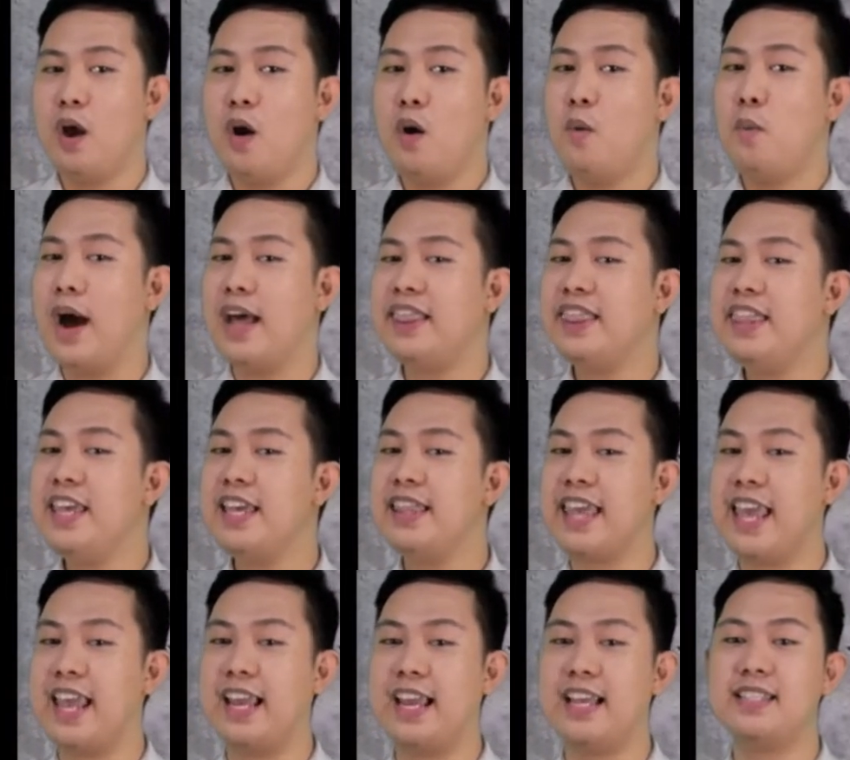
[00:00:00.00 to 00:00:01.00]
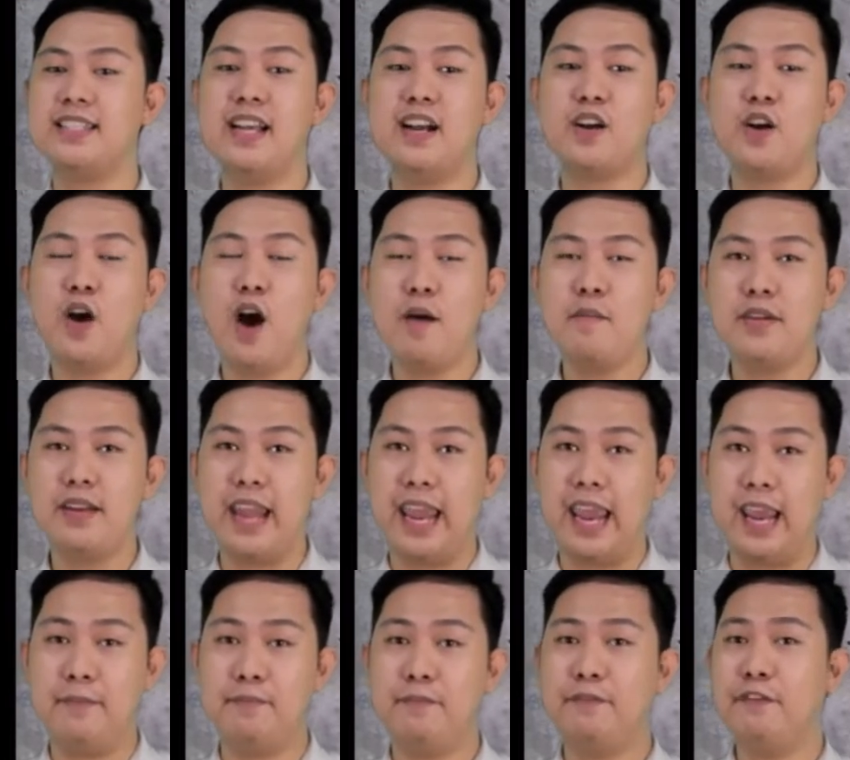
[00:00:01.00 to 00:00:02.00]
What do you think is the common
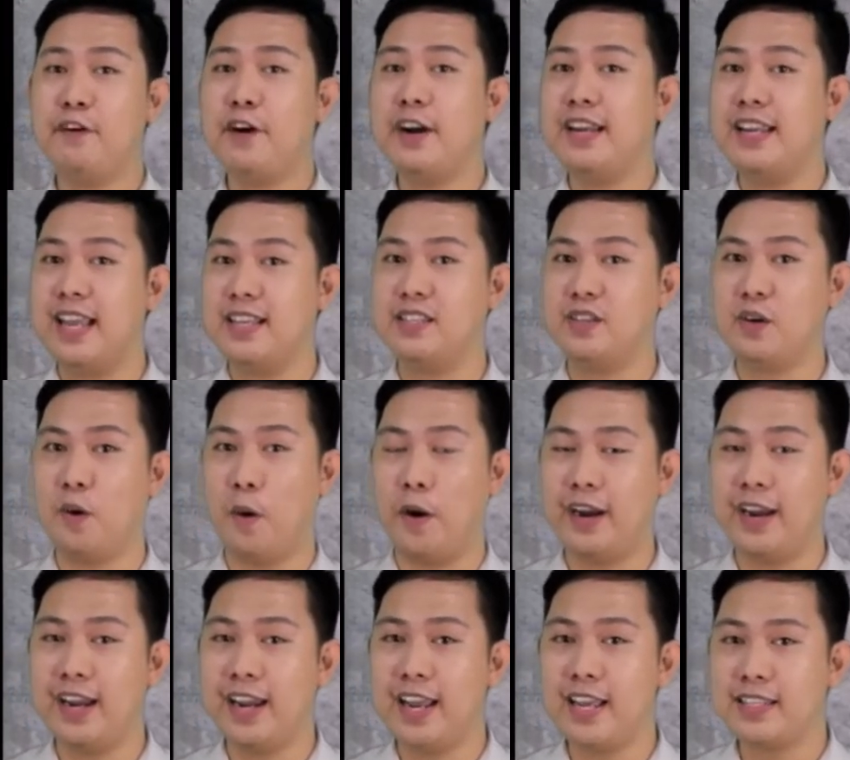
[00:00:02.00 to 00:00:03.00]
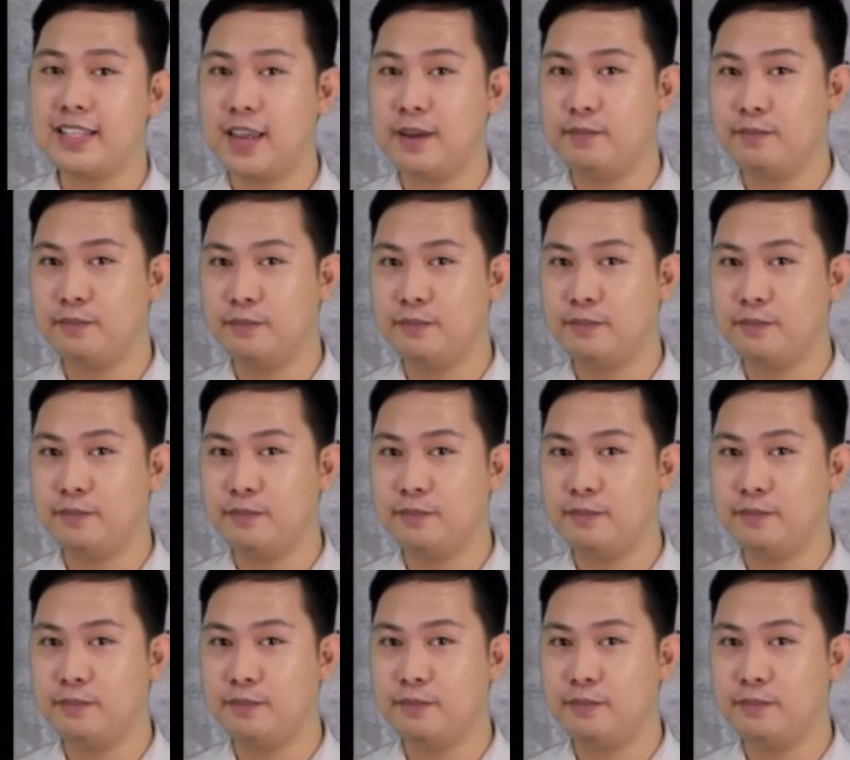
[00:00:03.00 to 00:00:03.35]
name for this organism?